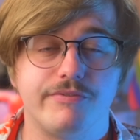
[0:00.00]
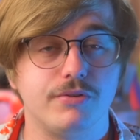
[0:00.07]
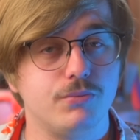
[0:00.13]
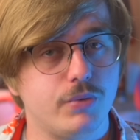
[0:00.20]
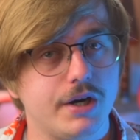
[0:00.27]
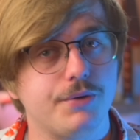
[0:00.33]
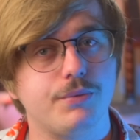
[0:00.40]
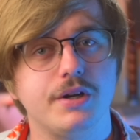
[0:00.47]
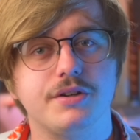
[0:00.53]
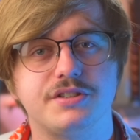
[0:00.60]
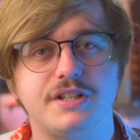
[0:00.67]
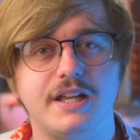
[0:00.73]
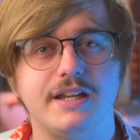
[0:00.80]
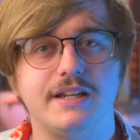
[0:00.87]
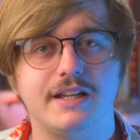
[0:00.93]
From where we're
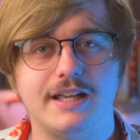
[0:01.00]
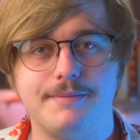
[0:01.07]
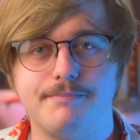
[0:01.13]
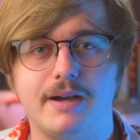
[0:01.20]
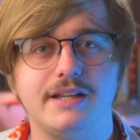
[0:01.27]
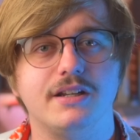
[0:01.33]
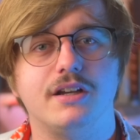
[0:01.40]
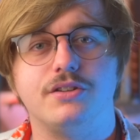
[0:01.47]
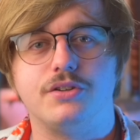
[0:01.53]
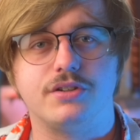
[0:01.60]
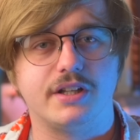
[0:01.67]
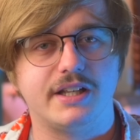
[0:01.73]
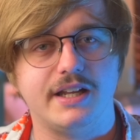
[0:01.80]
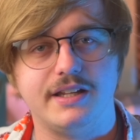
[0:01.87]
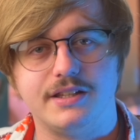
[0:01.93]
standing, it might not look
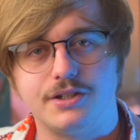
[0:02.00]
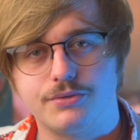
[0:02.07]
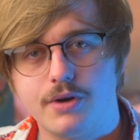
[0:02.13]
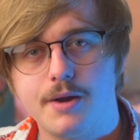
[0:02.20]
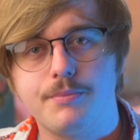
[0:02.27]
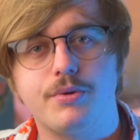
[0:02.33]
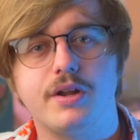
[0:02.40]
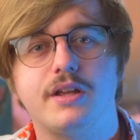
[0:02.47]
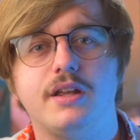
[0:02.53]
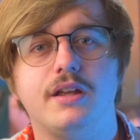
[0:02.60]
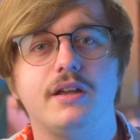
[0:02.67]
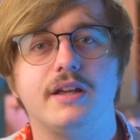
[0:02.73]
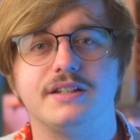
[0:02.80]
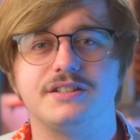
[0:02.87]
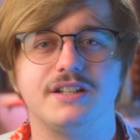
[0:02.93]
like anything
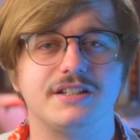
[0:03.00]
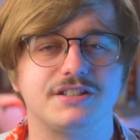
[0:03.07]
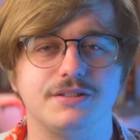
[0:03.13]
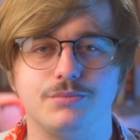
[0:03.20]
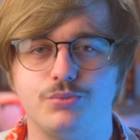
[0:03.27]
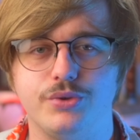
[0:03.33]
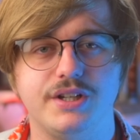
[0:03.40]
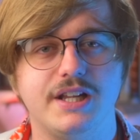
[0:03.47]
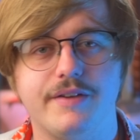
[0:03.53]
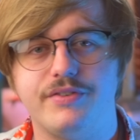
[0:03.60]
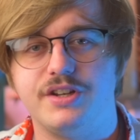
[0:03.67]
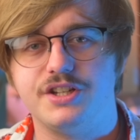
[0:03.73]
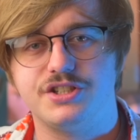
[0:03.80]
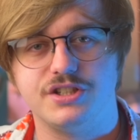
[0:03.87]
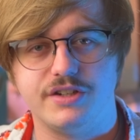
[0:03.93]
groundbreaking, it's not some
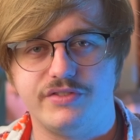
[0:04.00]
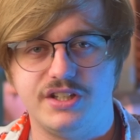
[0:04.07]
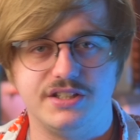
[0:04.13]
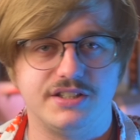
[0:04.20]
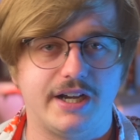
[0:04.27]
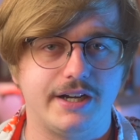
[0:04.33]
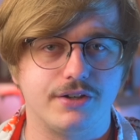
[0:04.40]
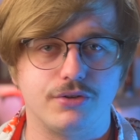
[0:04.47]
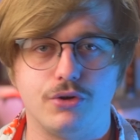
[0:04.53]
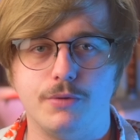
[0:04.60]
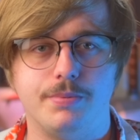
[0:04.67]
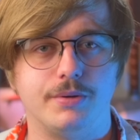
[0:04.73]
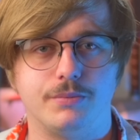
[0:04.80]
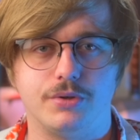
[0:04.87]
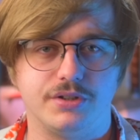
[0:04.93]
redefinition of the entire
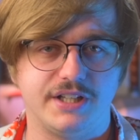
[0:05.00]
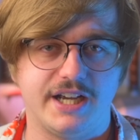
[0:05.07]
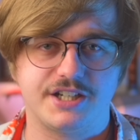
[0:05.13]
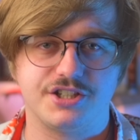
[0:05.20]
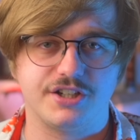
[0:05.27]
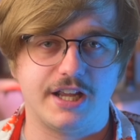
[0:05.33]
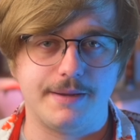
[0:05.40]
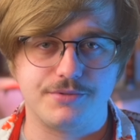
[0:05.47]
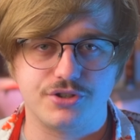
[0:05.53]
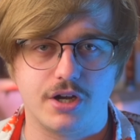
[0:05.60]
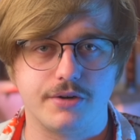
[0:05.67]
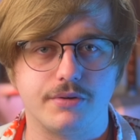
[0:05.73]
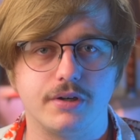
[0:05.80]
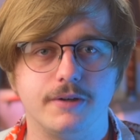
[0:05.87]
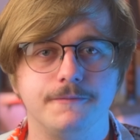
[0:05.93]
open-world action game
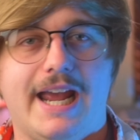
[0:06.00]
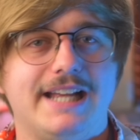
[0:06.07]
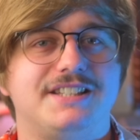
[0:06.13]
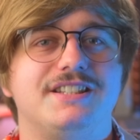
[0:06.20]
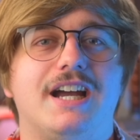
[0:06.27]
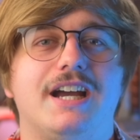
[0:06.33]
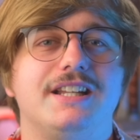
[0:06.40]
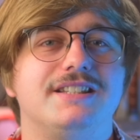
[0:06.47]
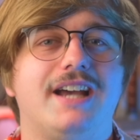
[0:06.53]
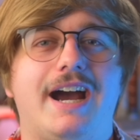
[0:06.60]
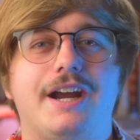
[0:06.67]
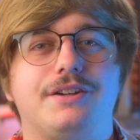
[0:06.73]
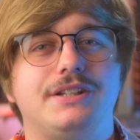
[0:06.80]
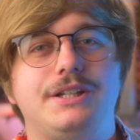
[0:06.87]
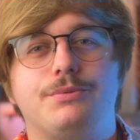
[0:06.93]
genre, it's not
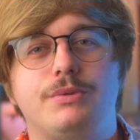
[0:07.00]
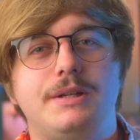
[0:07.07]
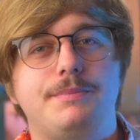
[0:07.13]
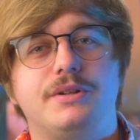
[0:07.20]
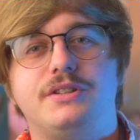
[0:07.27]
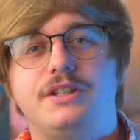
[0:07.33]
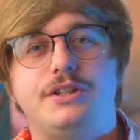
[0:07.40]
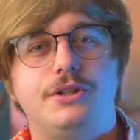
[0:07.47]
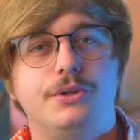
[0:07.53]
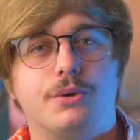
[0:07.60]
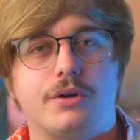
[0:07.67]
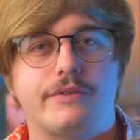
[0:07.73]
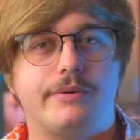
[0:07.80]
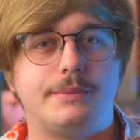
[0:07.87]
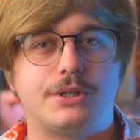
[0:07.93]
entirely rebuilding New
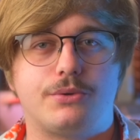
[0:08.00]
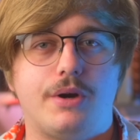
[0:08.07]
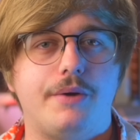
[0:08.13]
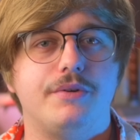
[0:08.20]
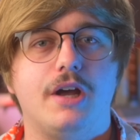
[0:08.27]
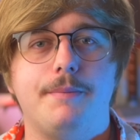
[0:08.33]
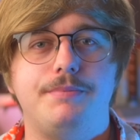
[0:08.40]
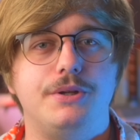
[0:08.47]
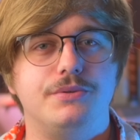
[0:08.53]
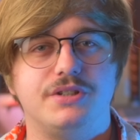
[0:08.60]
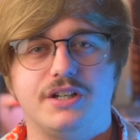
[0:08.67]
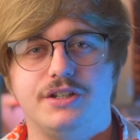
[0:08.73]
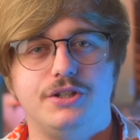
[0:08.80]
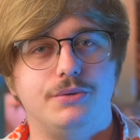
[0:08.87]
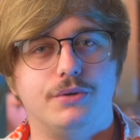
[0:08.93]
York from the ground up
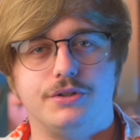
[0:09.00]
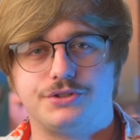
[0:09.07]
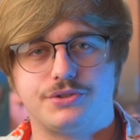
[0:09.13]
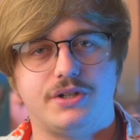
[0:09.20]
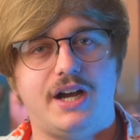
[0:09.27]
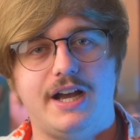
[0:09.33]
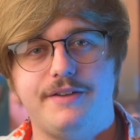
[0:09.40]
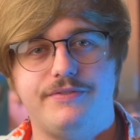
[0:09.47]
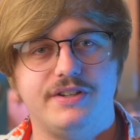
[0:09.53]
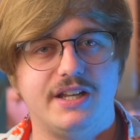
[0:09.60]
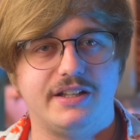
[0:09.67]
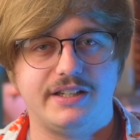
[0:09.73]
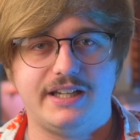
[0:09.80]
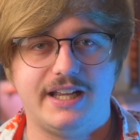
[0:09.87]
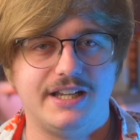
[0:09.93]
using a new ultra-high
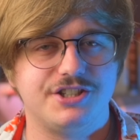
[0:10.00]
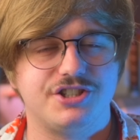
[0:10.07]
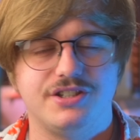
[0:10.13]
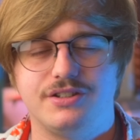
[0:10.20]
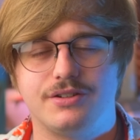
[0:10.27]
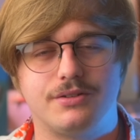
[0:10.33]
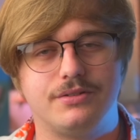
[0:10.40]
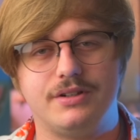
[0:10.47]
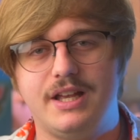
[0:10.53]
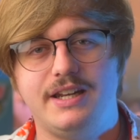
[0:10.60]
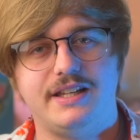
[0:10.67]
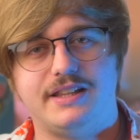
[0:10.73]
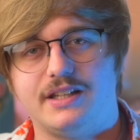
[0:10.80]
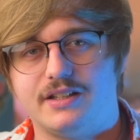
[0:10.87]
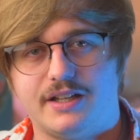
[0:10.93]
fidelity engine or
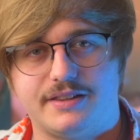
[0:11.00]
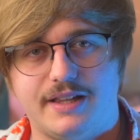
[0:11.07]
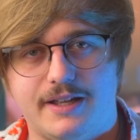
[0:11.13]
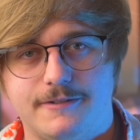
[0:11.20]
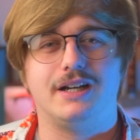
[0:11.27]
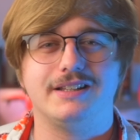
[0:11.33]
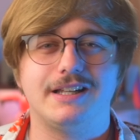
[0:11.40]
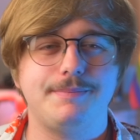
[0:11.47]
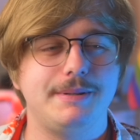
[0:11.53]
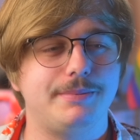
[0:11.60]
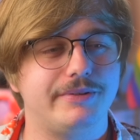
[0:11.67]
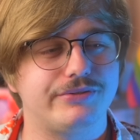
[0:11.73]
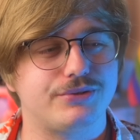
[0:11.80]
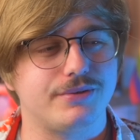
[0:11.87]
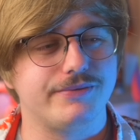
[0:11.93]
anything like that. A lot of
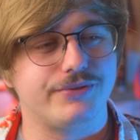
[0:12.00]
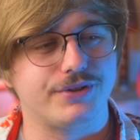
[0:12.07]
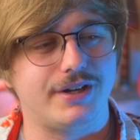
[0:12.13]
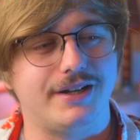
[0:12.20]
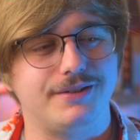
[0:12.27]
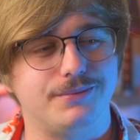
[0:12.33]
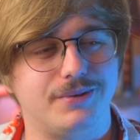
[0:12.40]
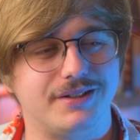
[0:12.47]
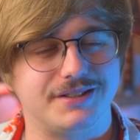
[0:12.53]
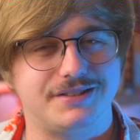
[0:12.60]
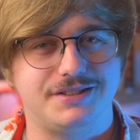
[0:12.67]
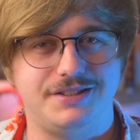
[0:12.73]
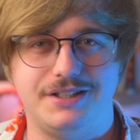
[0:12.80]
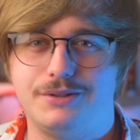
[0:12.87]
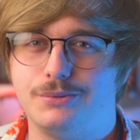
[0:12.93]
people have sort of forgotten what a
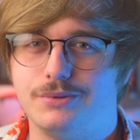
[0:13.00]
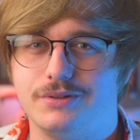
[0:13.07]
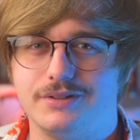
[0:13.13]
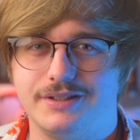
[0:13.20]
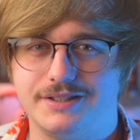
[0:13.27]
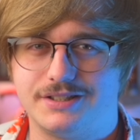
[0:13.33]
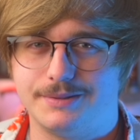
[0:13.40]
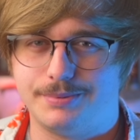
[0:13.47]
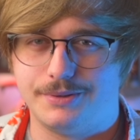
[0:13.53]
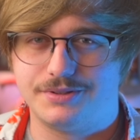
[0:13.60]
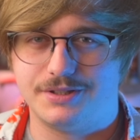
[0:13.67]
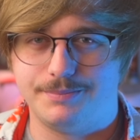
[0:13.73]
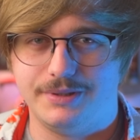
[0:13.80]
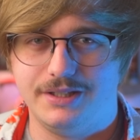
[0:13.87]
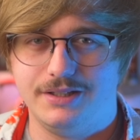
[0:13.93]
sequel is supposed
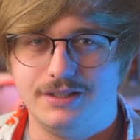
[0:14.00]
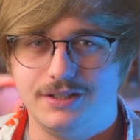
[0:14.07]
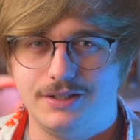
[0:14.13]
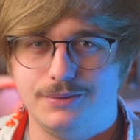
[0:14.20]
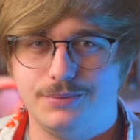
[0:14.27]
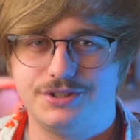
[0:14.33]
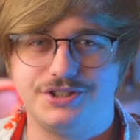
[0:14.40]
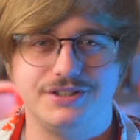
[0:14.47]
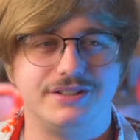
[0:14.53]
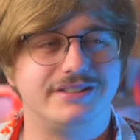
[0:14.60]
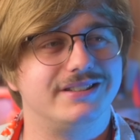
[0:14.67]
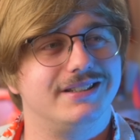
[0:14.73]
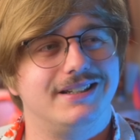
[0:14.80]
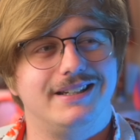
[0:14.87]
to be, which is